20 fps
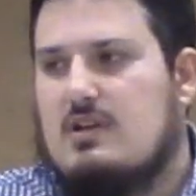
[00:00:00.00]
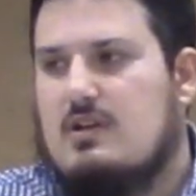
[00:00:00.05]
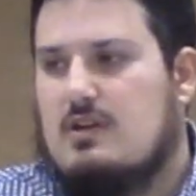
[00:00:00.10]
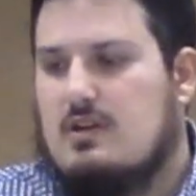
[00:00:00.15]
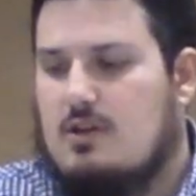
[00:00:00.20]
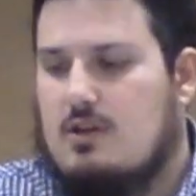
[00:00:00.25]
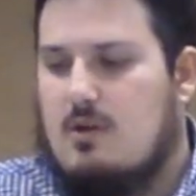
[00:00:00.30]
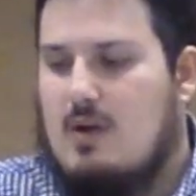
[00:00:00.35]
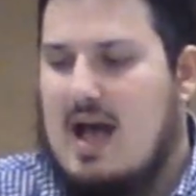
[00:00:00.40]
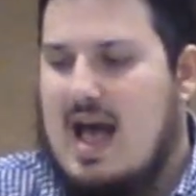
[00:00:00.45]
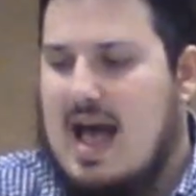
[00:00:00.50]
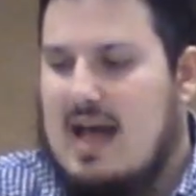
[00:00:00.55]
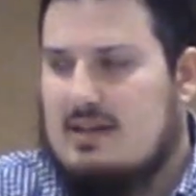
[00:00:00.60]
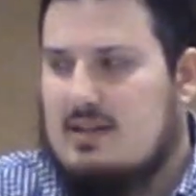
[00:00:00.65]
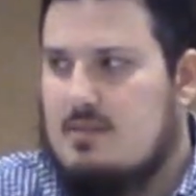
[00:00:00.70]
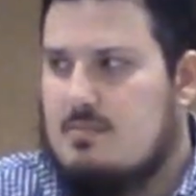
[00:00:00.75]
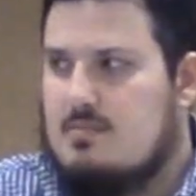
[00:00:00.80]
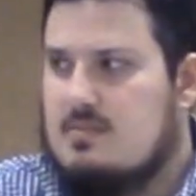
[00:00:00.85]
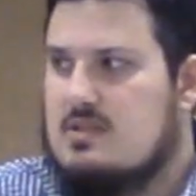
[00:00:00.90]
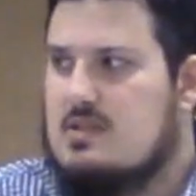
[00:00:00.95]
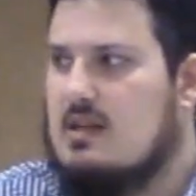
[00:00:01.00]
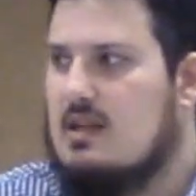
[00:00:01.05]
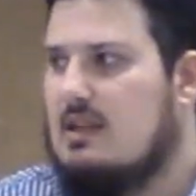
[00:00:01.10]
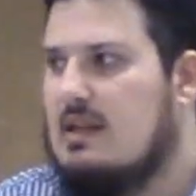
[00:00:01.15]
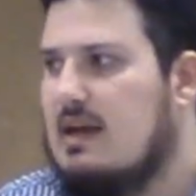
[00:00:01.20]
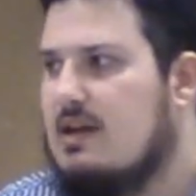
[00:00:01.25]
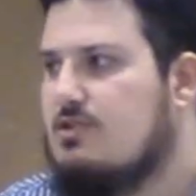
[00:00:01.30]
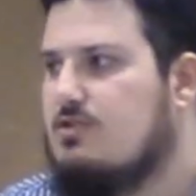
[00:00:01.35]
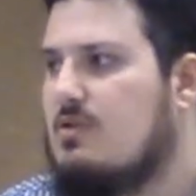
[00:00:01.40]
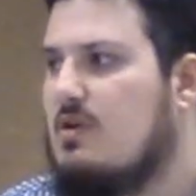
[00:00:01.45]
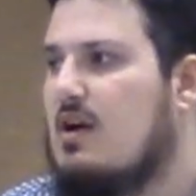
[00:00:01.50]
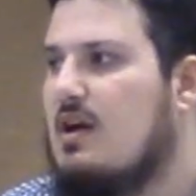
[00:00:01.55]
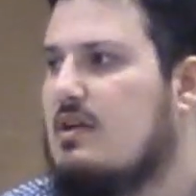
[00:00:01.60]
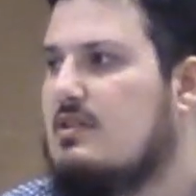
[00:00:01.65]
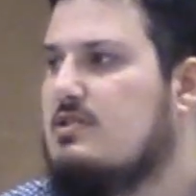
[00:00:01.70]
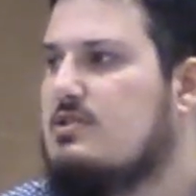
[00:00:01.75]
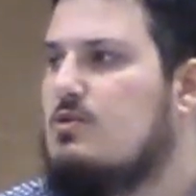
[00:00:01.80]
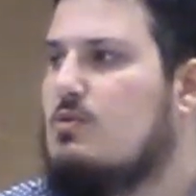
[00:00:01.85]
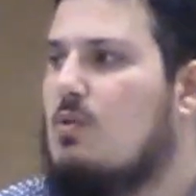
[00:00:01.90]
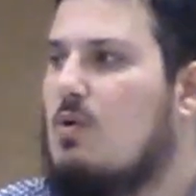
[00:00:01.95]
You know, atoms, electrons,
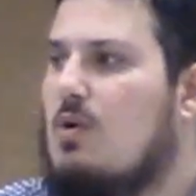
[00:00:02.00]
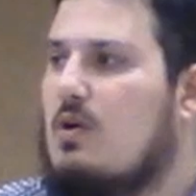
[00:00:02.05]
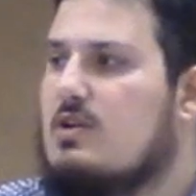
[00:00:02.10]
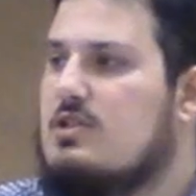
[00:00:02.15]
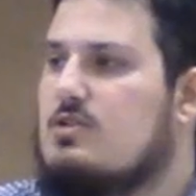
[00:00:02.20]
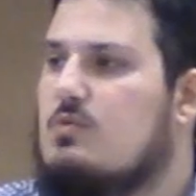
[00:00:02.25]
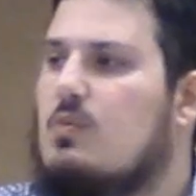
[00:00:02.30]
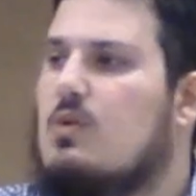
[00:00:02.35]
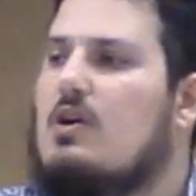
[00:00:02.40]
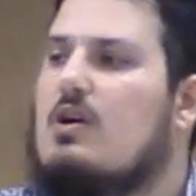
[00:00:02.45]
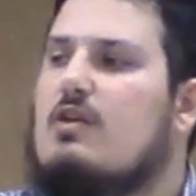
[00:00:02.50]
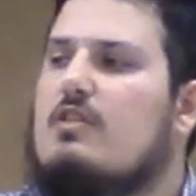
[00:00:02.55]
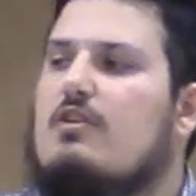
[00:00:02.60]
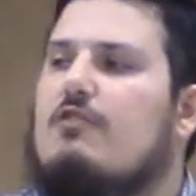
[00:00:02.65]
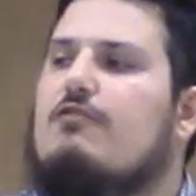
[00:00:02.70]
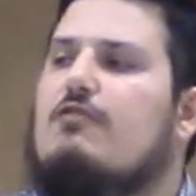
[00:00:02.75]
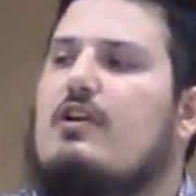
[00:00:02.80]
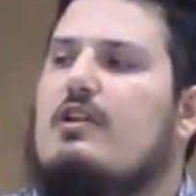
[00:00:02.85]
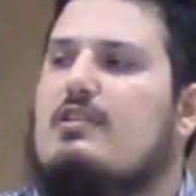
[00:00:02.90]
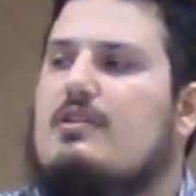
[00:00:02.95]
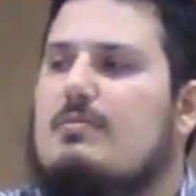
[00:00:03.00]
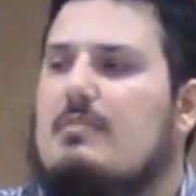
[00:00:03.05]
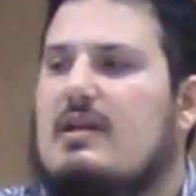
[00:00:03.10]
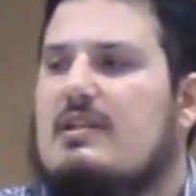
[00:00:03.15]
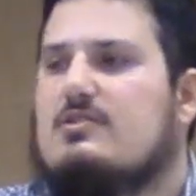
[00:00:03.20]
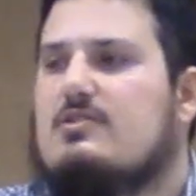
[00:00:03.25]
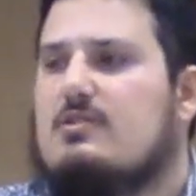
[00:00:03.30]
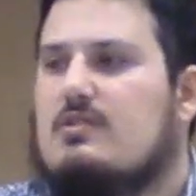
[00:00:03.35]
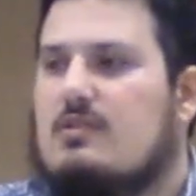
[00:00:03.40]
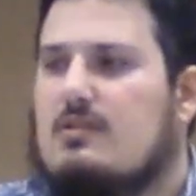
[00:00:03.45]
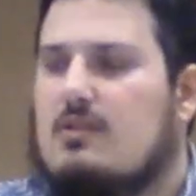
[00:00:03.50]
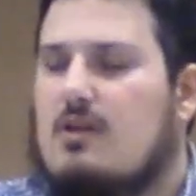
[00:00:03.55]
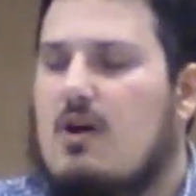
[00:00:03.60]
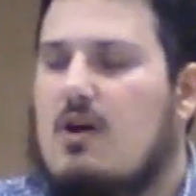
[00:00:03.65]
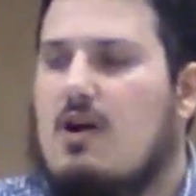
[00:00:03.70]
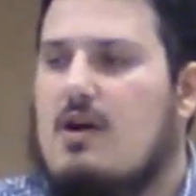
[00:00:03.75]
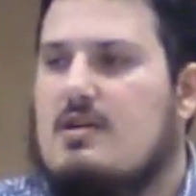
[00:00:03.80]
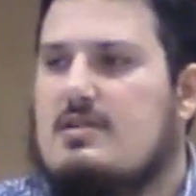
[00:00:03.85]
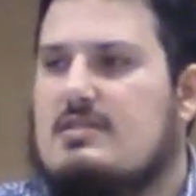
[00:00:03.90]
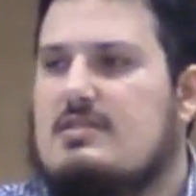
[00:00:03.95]
quarks. What are the fundamental
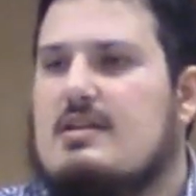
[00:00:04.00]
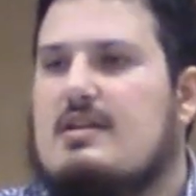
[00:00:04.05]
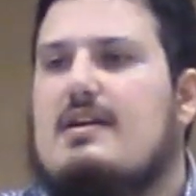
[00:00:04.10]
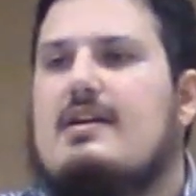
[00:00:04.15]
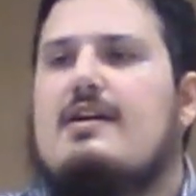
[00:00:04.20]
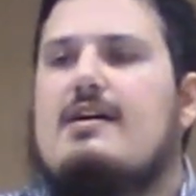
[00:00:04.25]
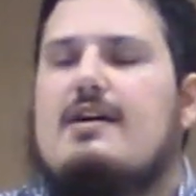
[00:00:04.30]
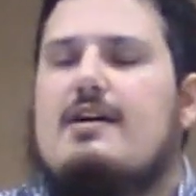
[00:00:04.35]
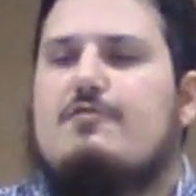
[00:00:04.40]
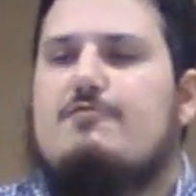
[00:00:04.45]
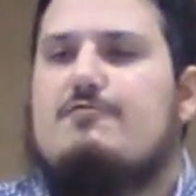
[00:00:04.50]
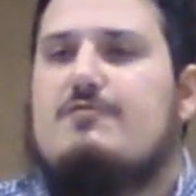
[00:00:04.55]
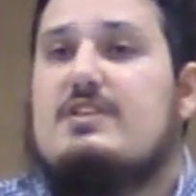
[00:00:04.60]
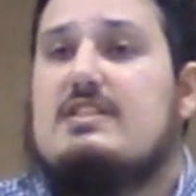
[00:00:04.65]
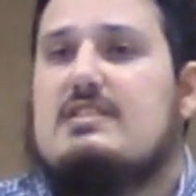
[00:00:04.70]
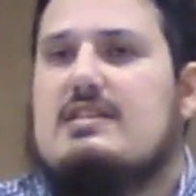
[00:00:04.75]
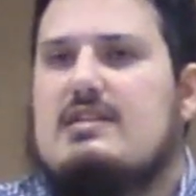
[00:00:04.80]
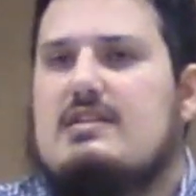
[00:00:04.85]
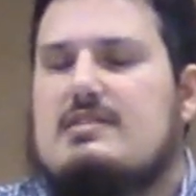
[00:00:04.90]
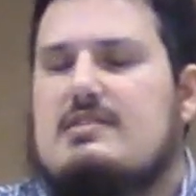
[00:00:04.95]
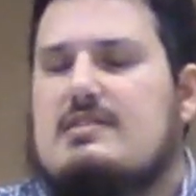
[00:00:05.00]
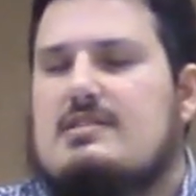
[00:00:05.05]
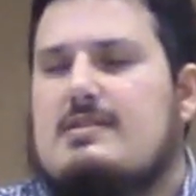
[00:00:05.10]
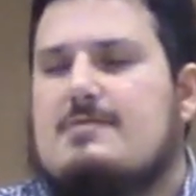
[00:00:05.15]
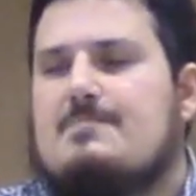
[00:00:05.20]
laws of physics?